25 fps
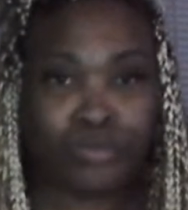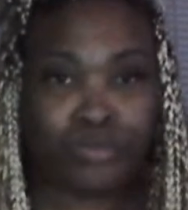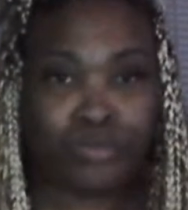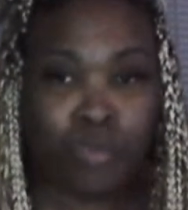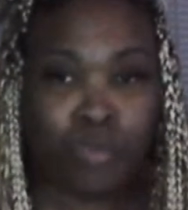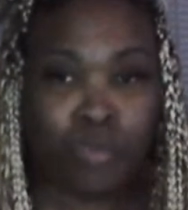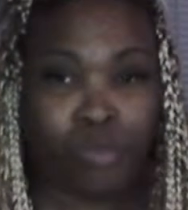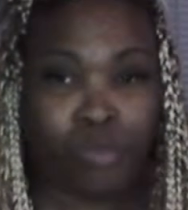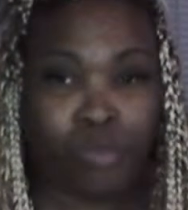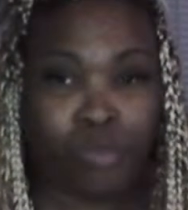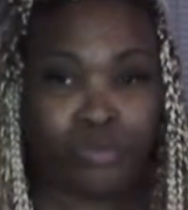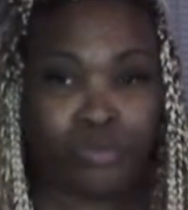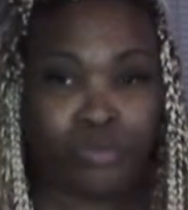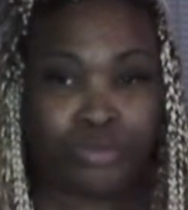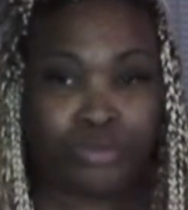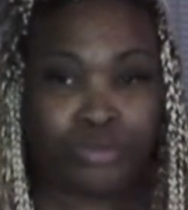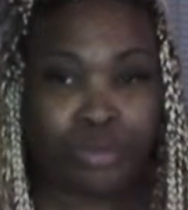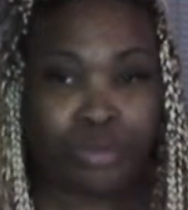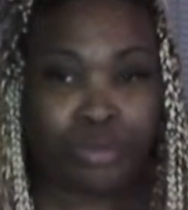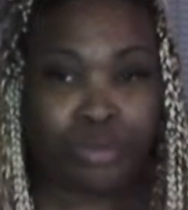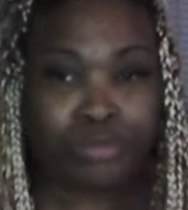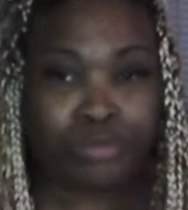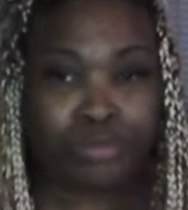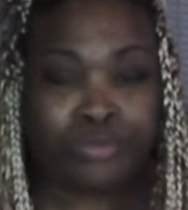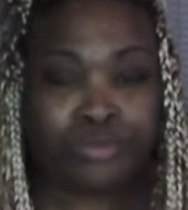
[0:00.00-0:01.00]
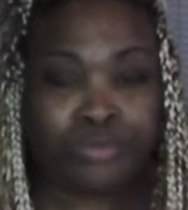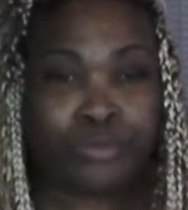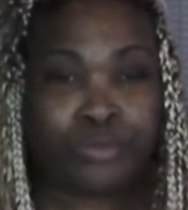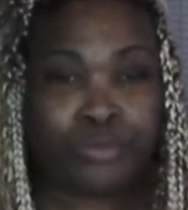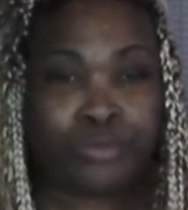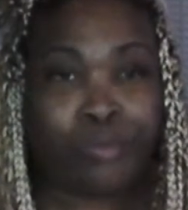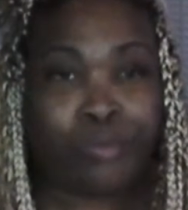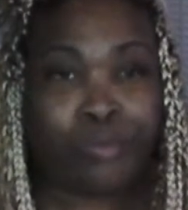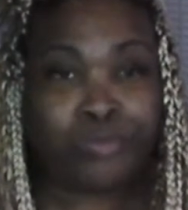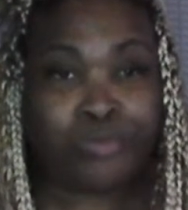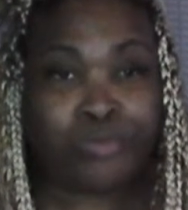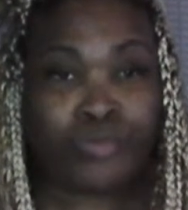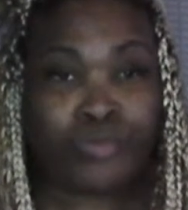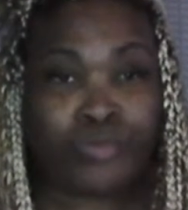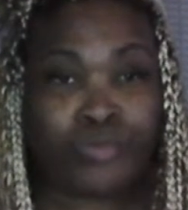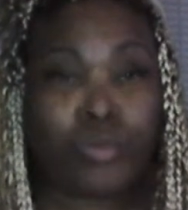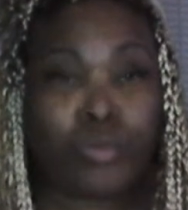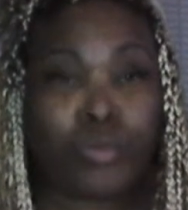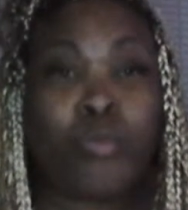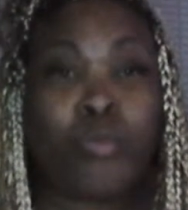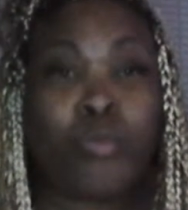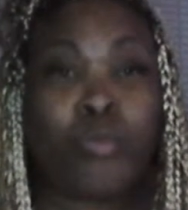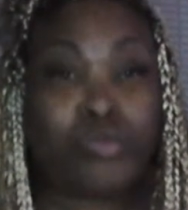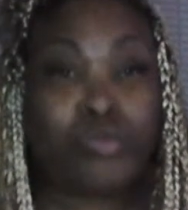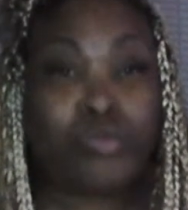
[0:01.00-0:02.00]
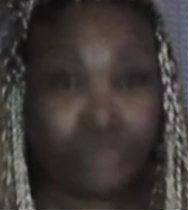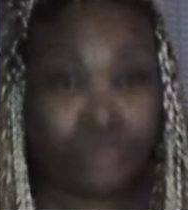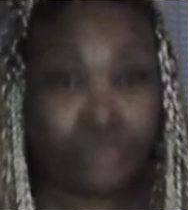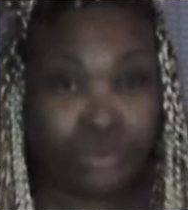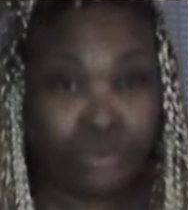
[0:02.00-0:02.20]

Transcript: like, girl, can you